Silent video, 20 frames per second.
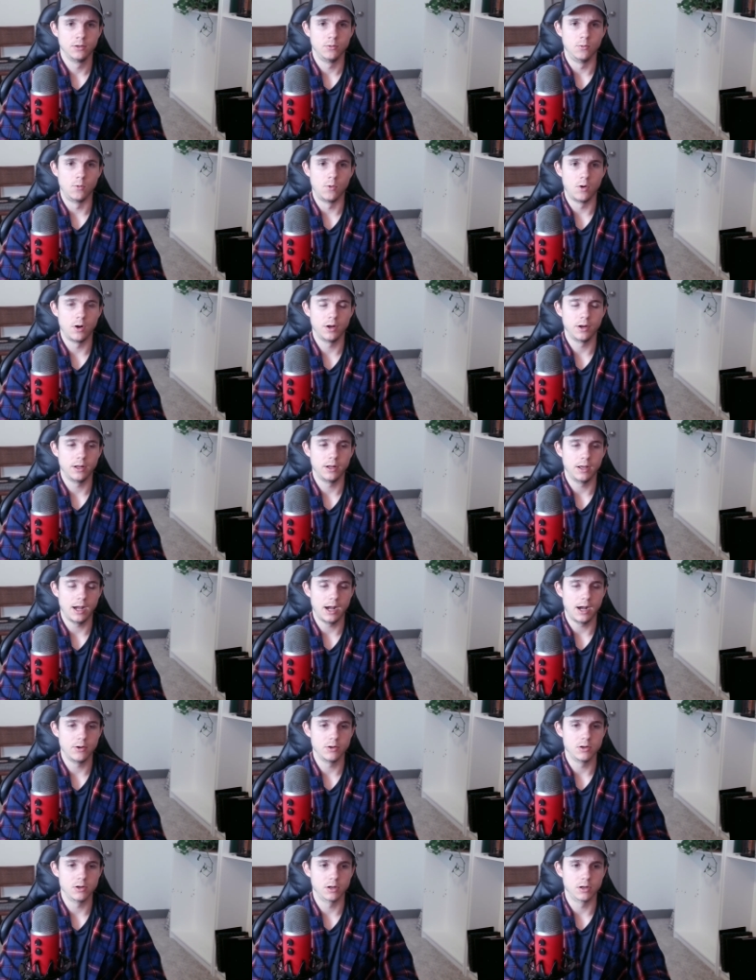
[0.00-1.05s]
one,
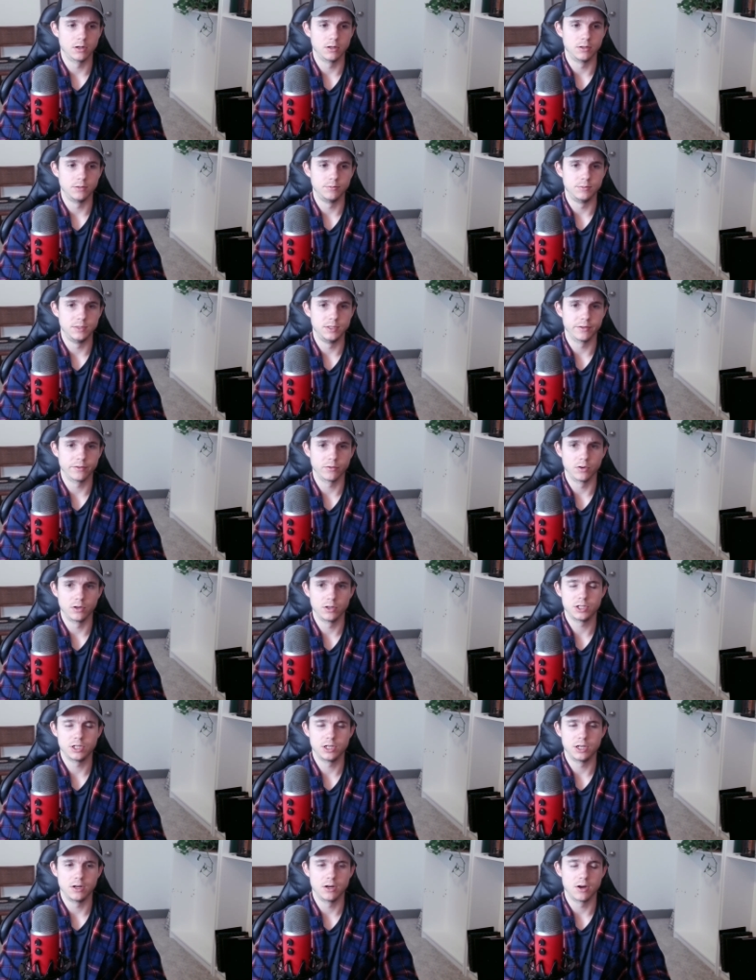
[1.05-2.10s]
how you're going to
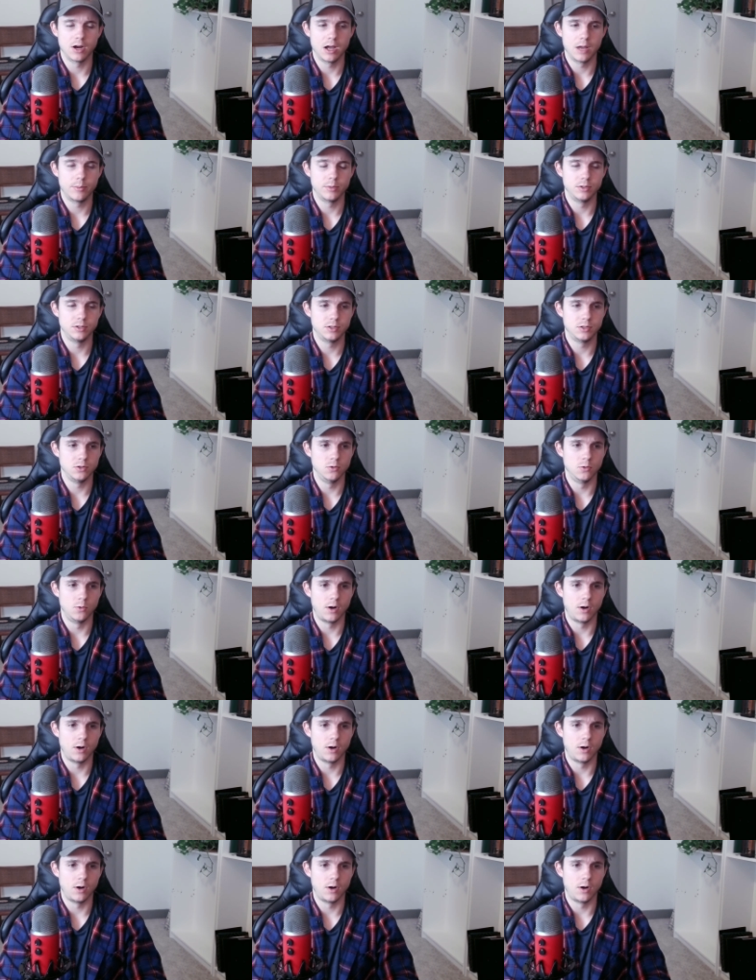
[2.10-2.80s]
differentiate your app, and two,